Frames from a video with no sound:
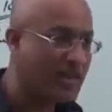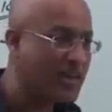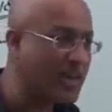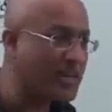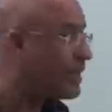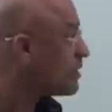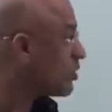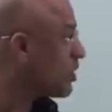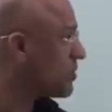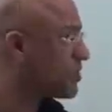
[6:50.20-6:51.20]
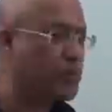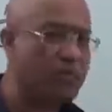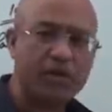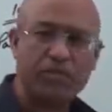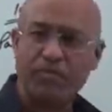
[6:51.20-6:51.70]
right? So there must be
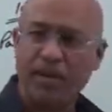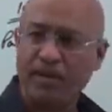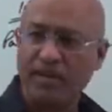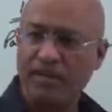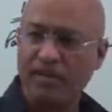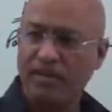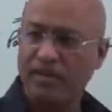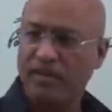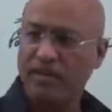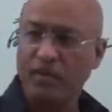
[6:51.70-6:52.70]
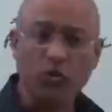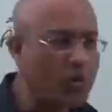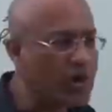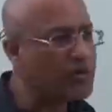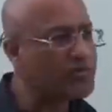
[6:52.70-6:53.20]
blood-brain barrier. So
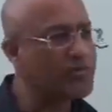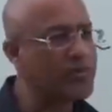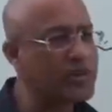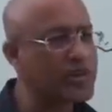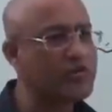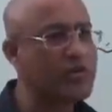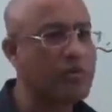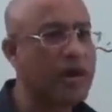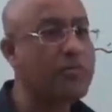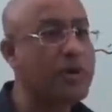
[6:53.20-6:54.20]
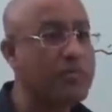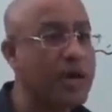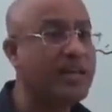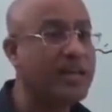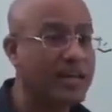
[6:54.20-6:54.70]
one of the function of the blood-brain
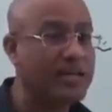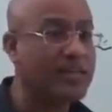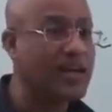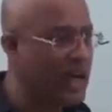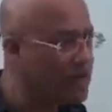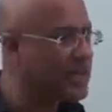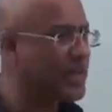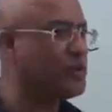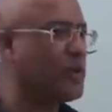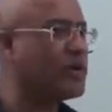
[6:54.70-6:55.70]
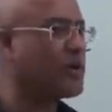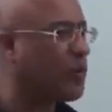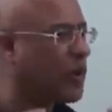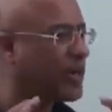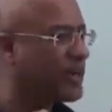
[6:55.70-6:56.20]
barrier is, I will tell you later
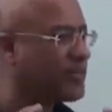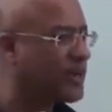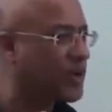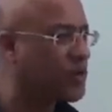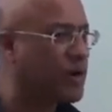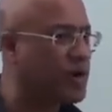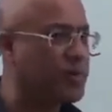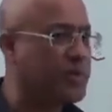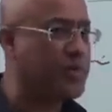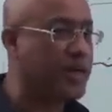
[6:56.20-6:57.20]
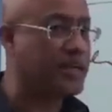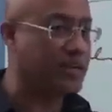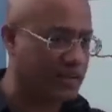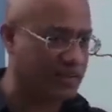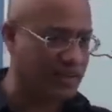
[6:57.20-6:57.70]
what exactly blood-brain
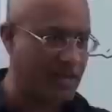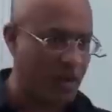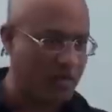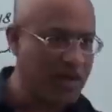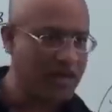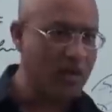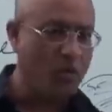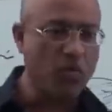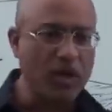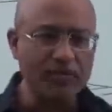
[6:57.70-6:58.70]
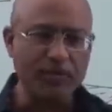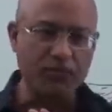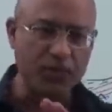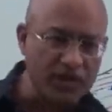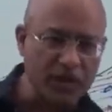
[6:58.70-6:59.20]
barrier is, but one of the
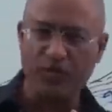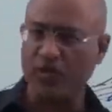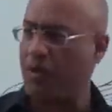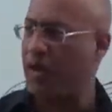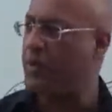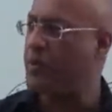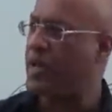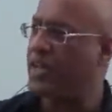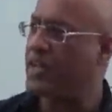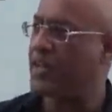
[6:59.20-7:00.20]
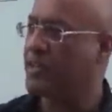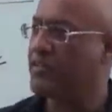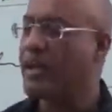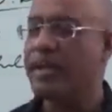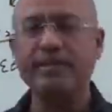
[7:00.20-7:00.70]
function of the blood-brain barrier
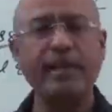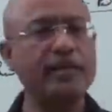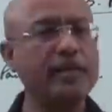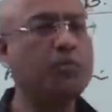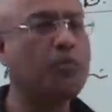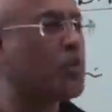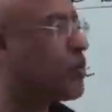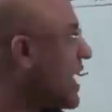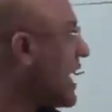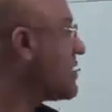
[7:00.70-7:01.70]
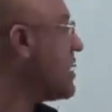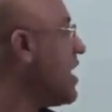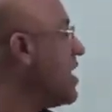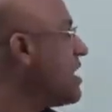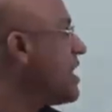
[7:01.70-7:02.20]
is that it protects
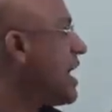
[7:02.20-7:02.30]
the